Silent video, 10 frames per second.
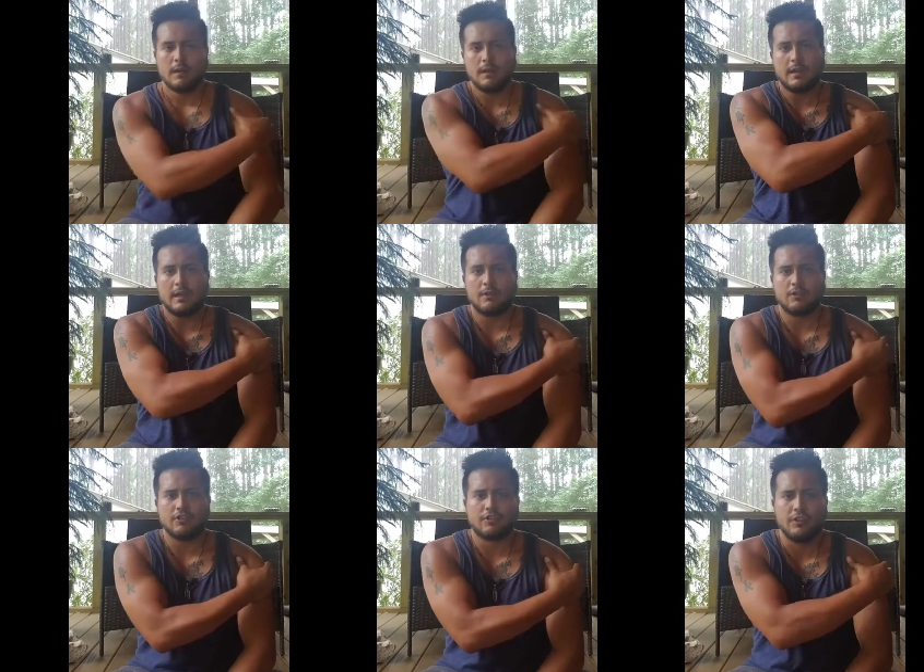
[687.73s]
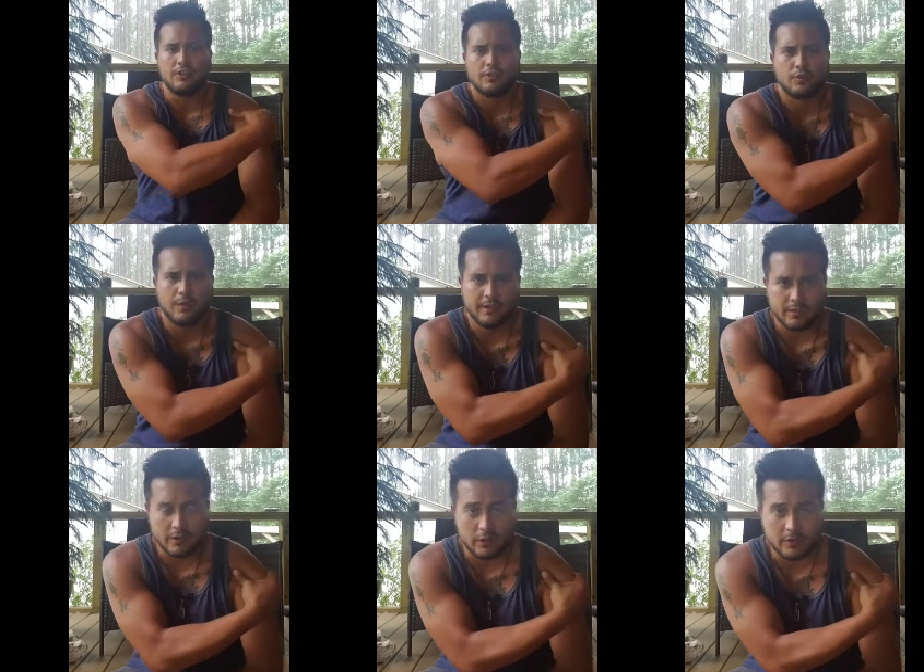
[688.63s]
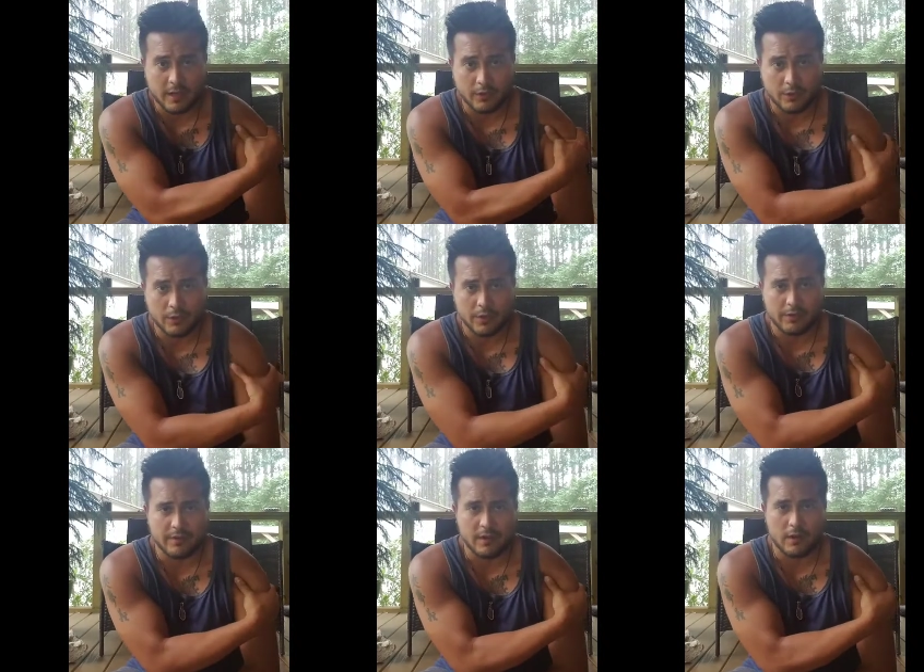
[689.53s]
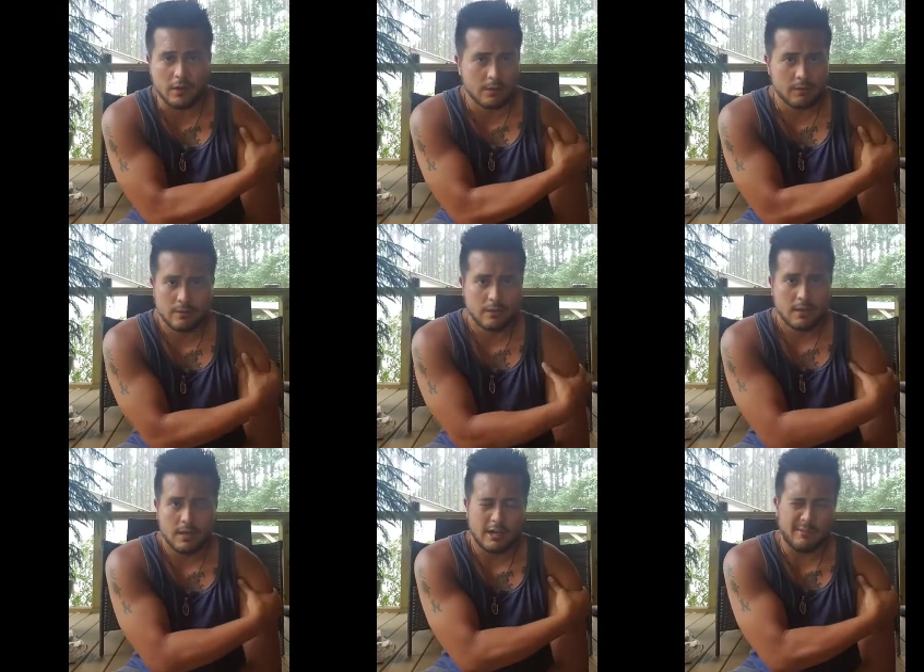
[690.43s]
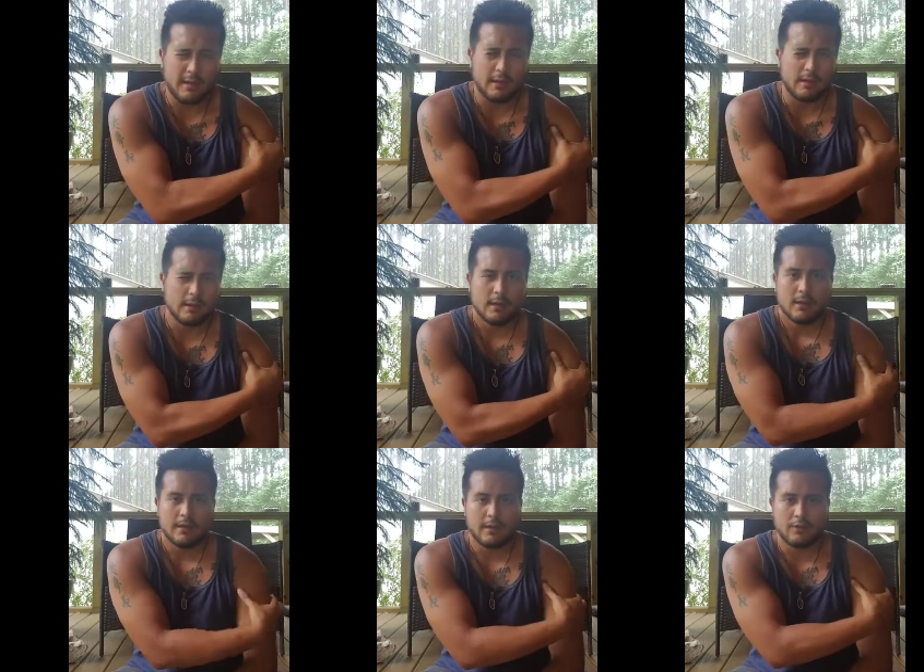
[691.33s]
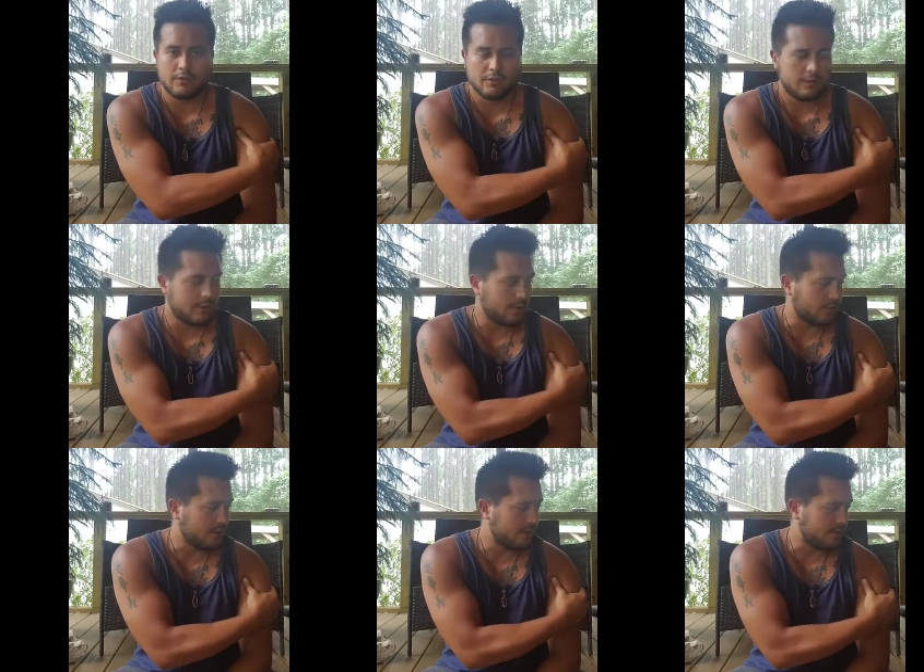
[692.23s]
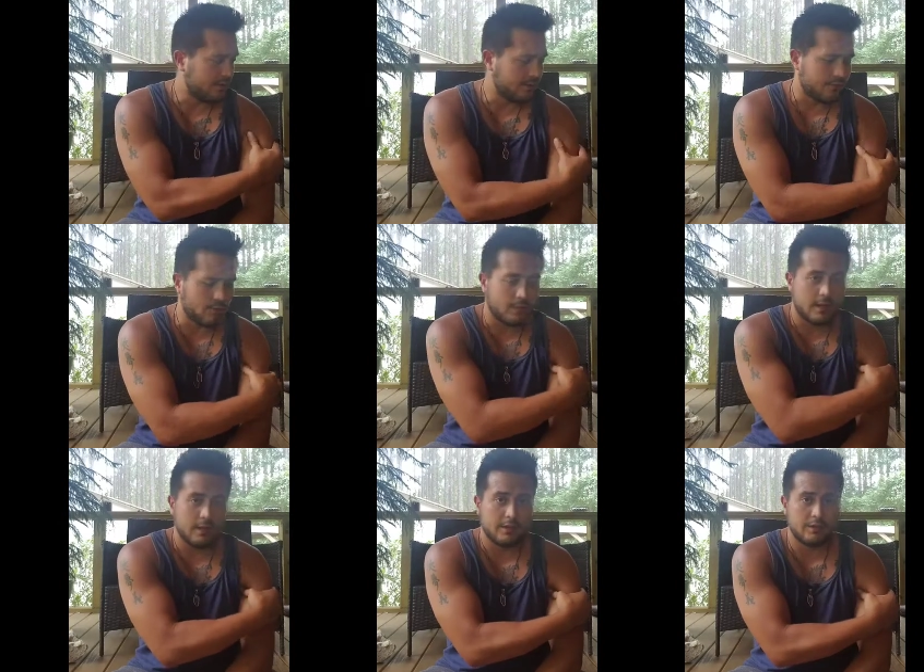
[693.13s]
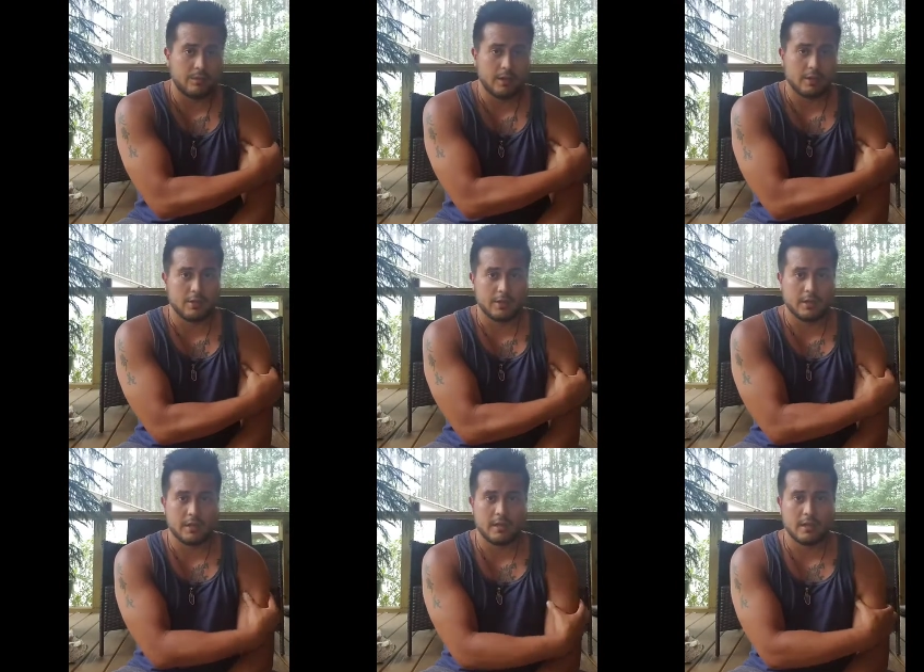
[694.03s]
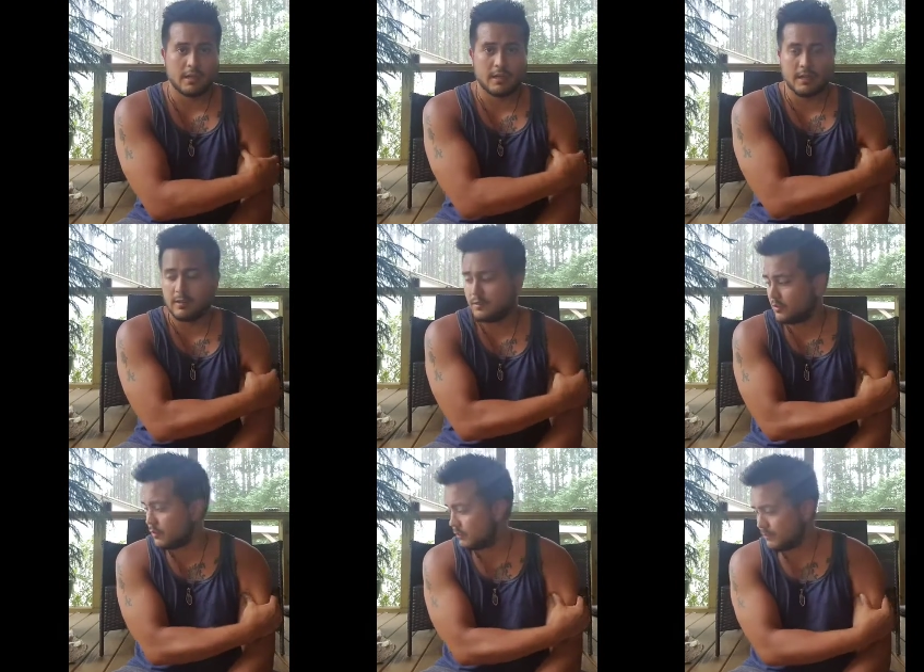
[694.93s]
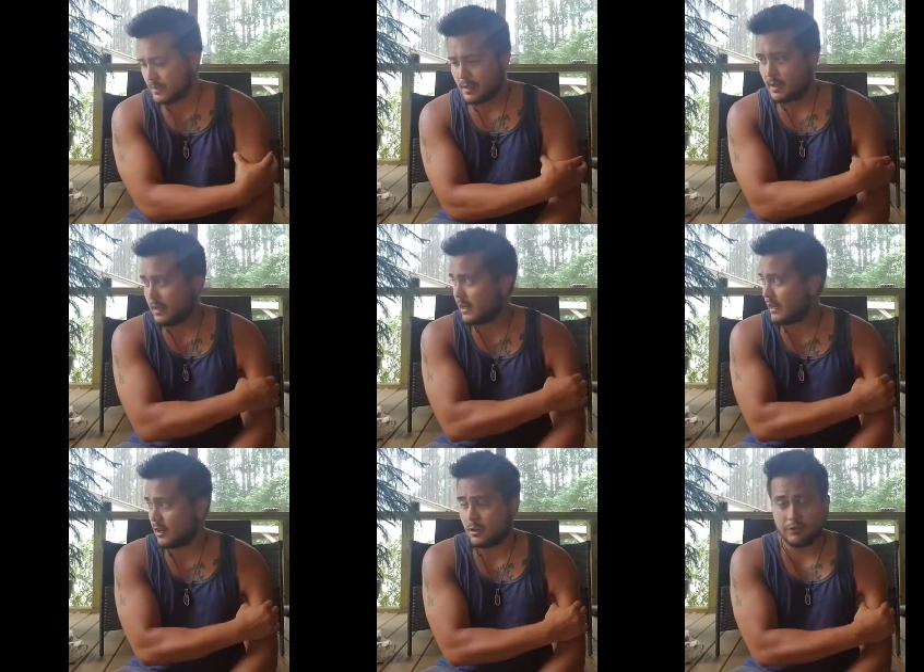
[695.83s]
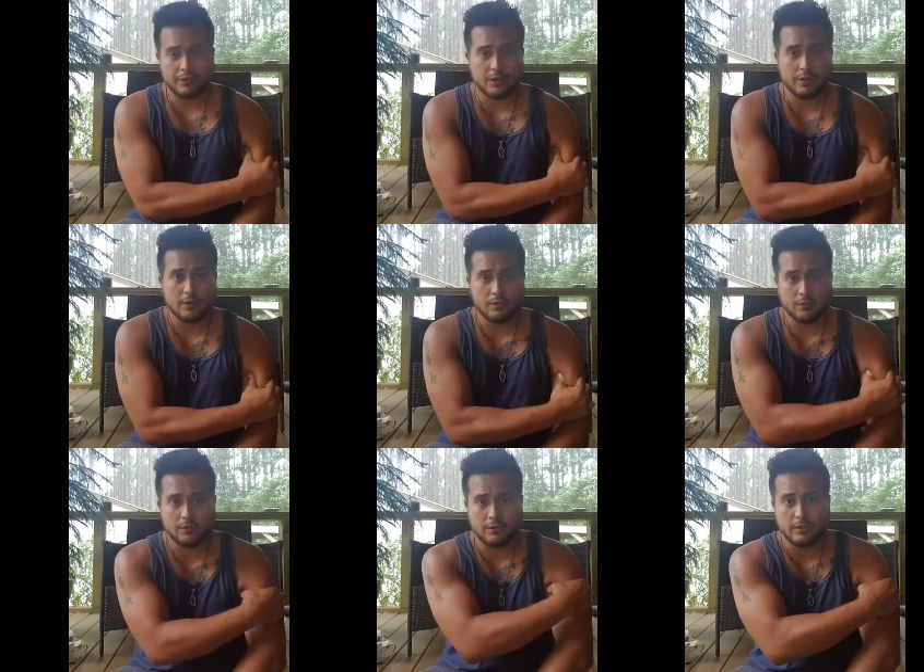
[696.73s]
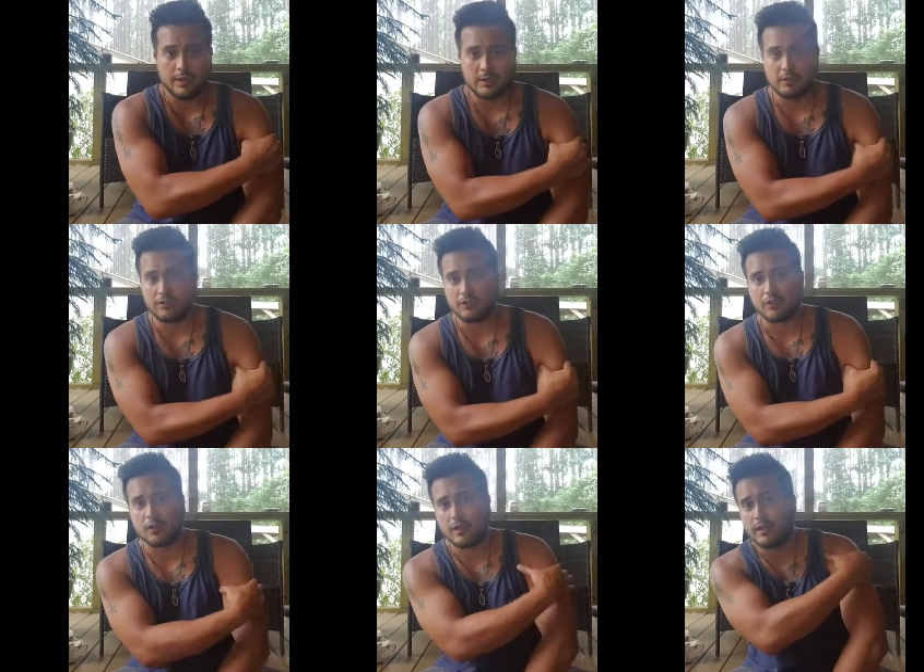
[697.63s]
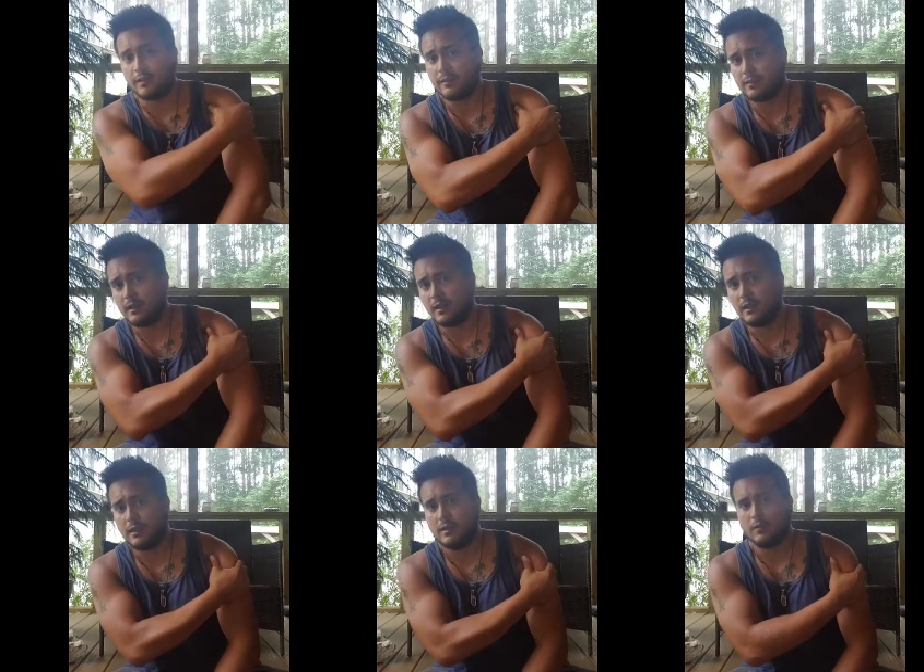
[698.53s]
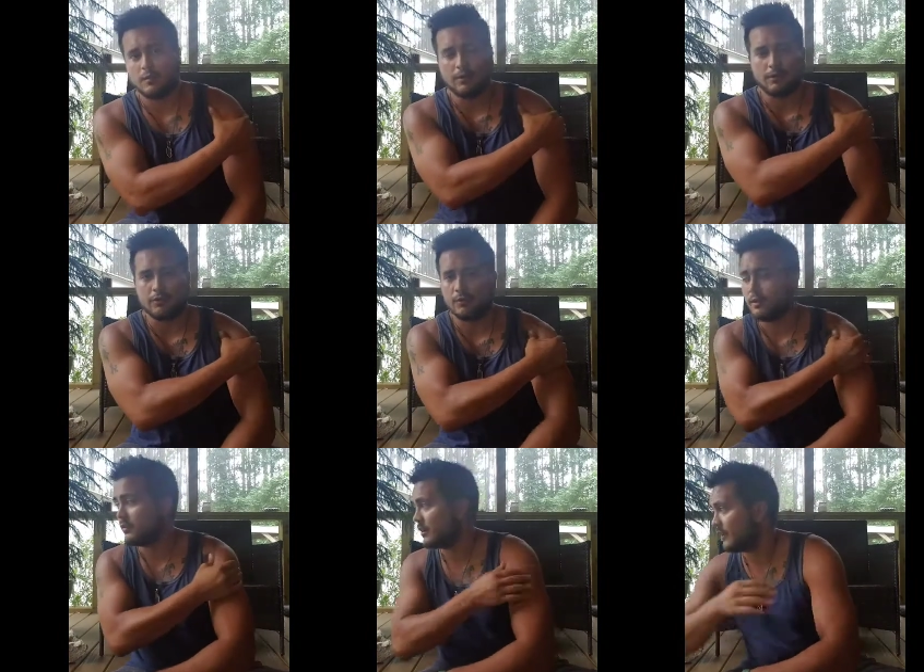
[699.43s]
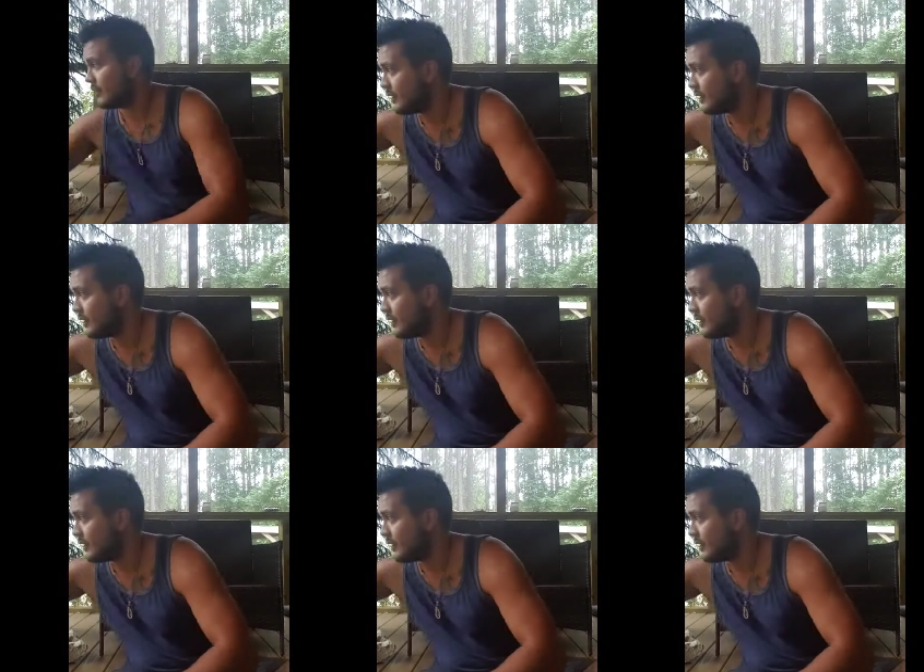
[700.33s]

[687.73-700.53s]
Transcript: And now we're just going to squeeze on our deltoids here. I mean, there's lots of different ways we could get into them. I also would like to just go ahead and say, while we're squeezing on